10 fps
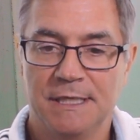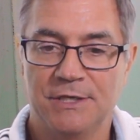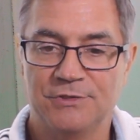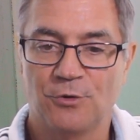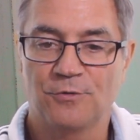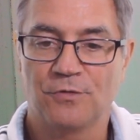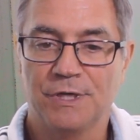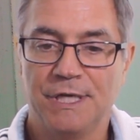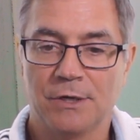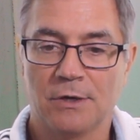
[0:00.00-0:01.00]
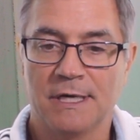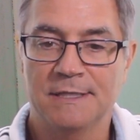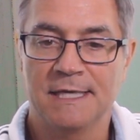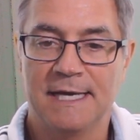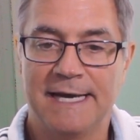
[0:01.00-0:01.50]
over here,
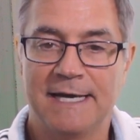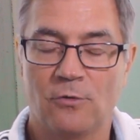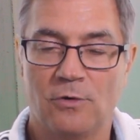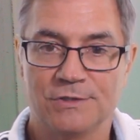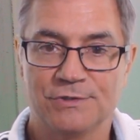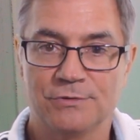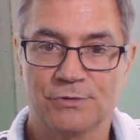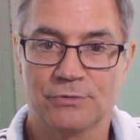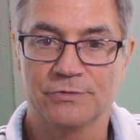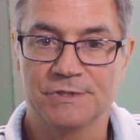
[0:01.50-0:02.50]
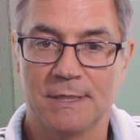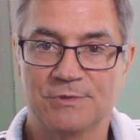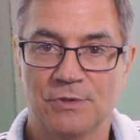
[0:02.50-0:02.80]
and then that also screws up.